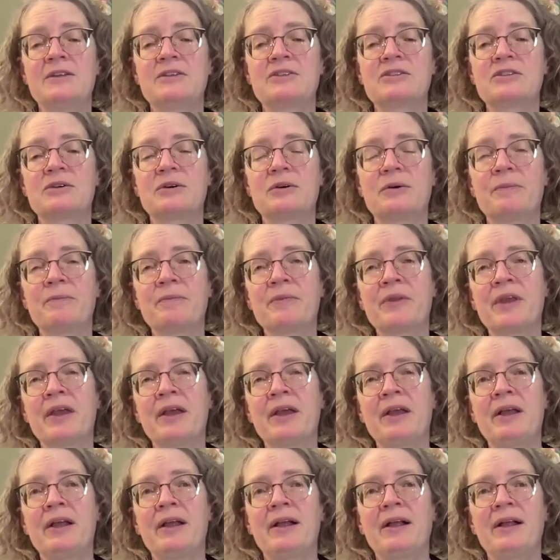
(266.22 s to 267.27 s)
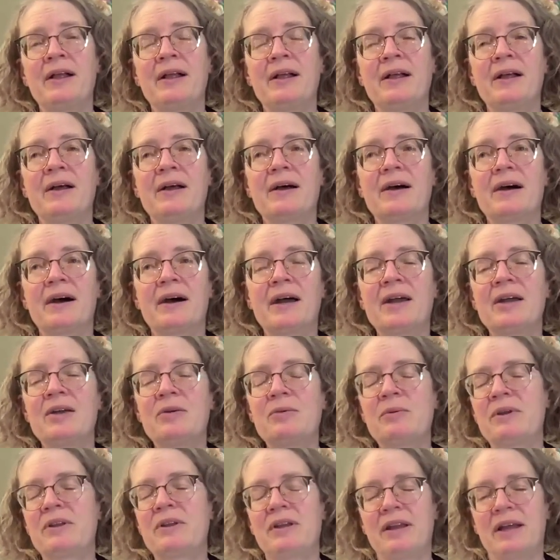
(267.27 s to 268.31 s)
So I
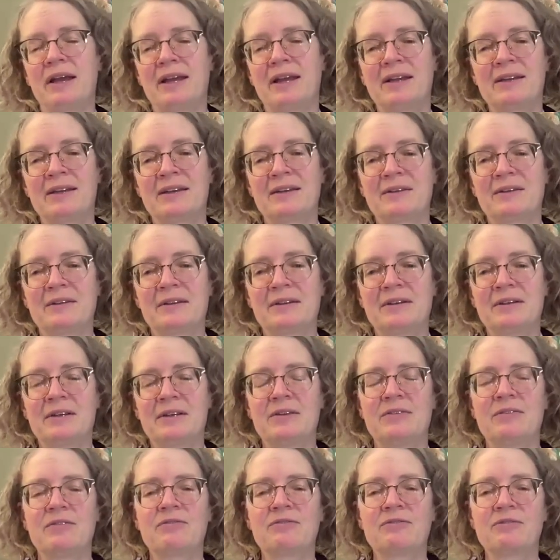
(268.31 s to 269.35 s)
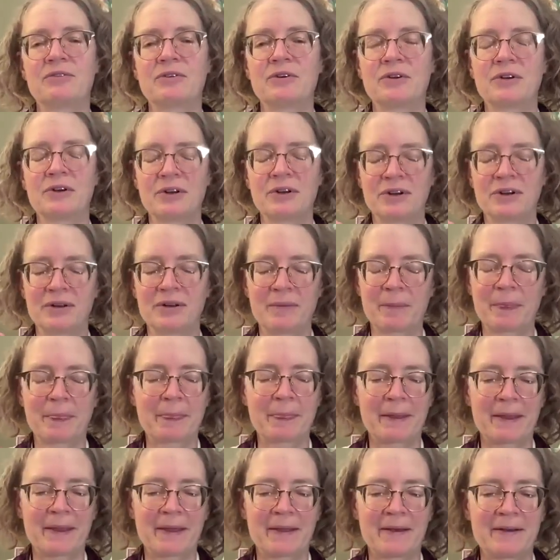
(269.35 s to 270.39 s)
would like for
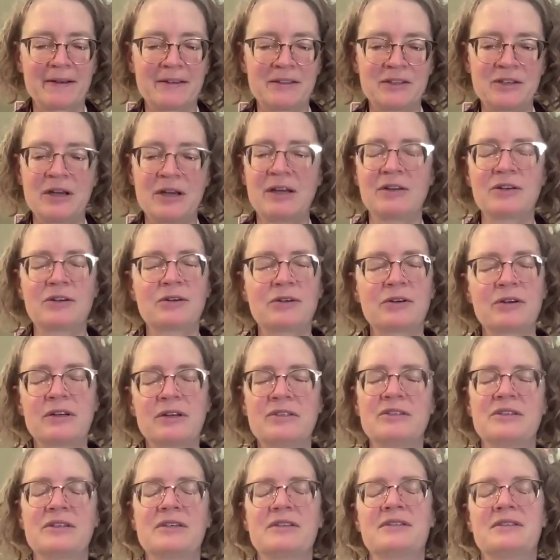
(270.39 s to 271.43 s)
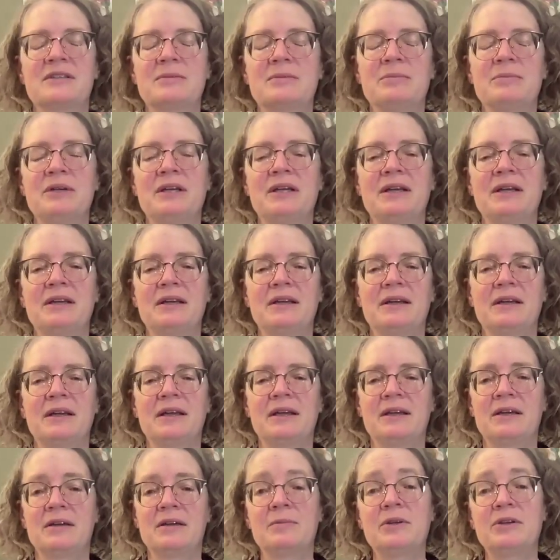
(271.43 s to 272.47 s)
to encourage this to be
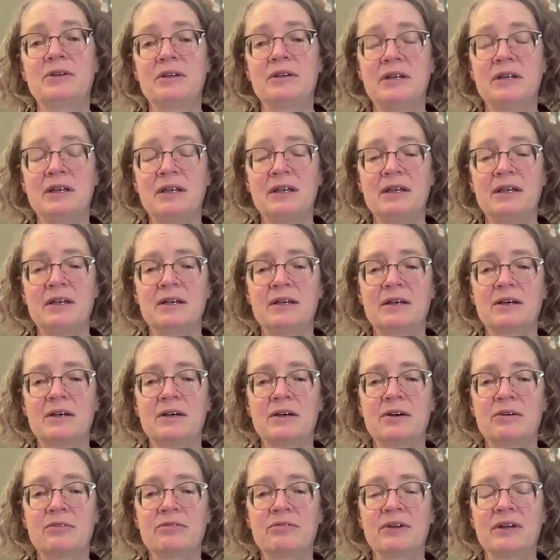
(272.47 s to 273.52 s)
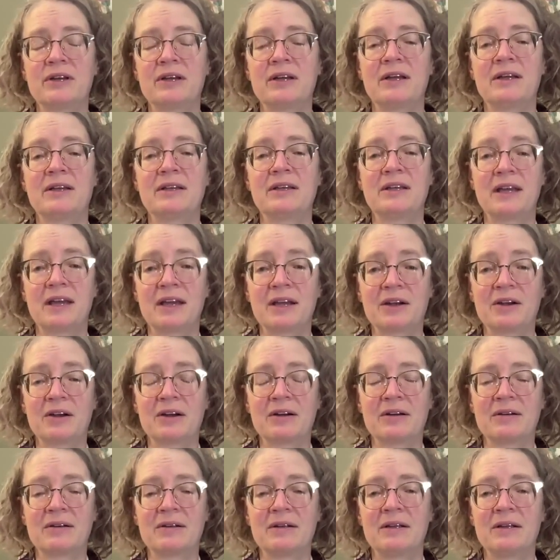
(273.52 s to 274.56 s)
a community of
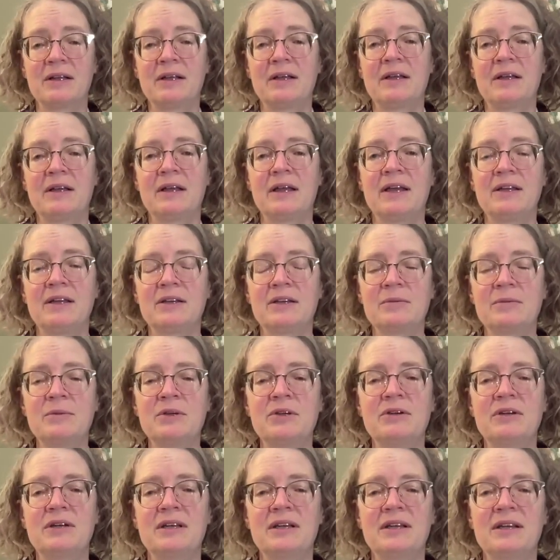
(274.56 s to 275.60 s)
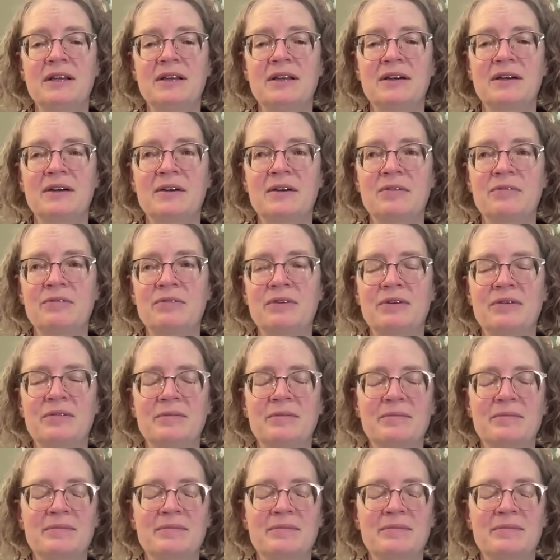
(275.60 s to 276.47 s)
care, a community of